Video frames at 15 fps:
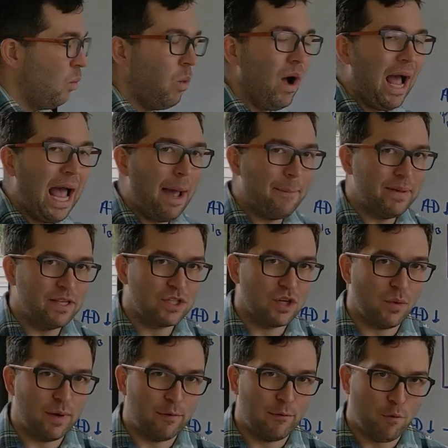What happens
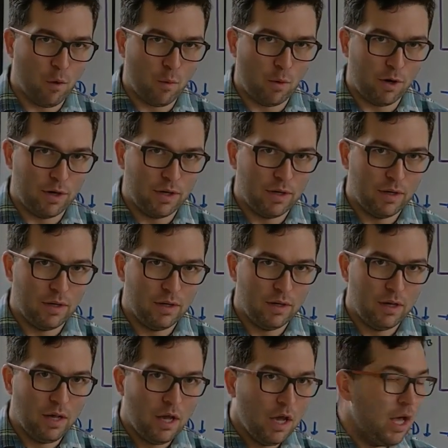going forward?
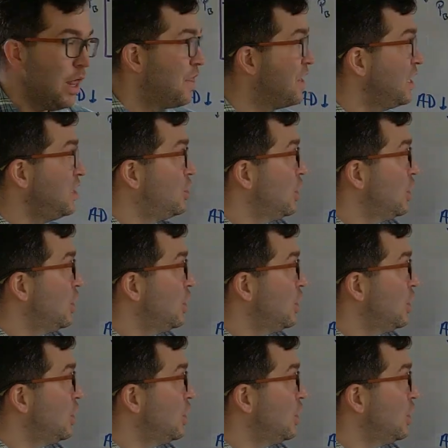The